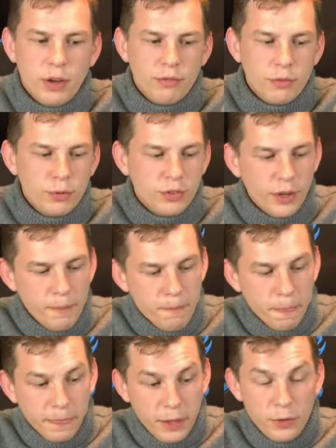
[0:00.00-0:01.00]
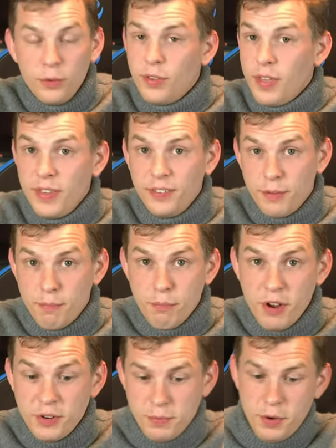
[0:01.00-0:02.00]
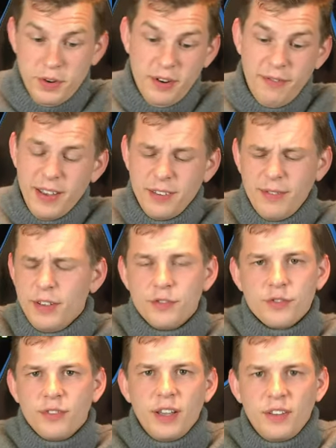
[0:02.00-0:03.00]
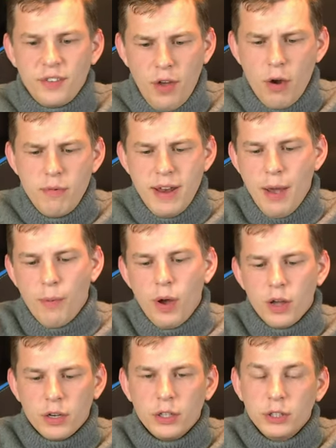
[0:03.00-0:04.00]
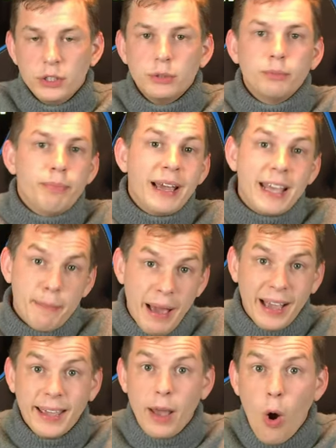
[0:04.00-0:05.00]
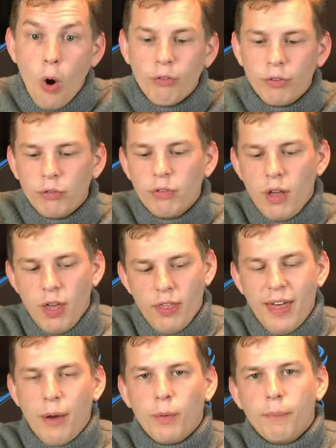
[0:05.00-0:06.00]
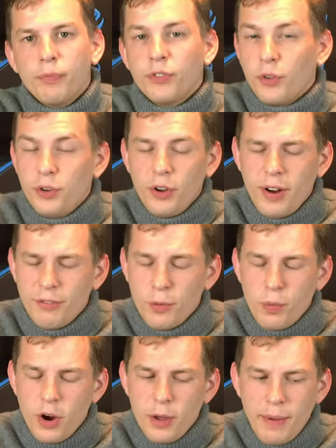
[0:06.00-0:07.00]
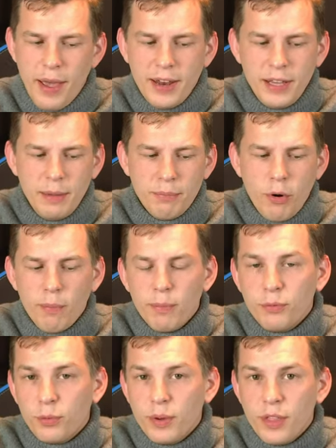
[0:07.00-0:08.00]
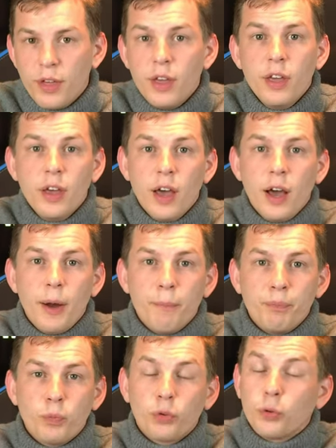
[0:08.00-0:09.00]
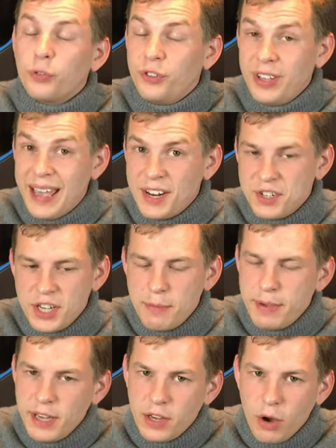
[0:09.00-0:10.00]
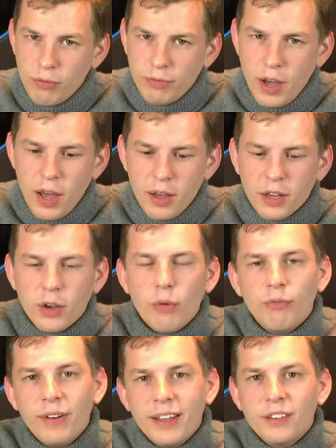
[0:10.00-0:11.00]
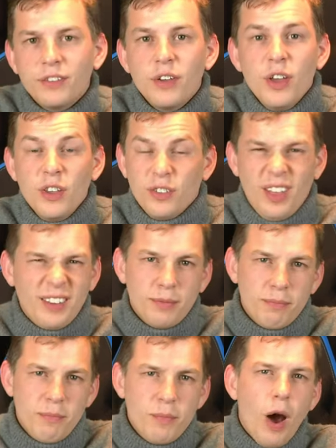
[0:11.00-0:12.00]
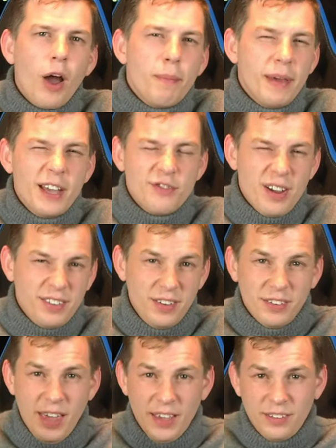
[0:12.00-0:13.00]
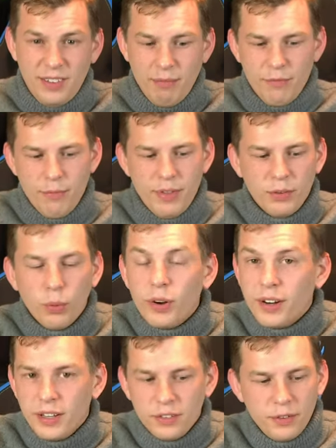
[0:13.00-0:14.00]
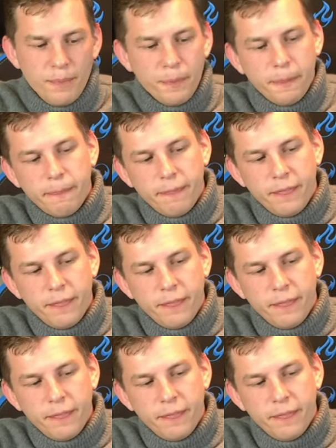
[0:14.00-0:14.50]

supplied router, you set these to bridge mode and effectively just creates its own network piggybacking off of that one. So you don't have to worry about any problems with um, what's called DHCP uh, conflict. So that's IP addresses getting sent from things. What it is,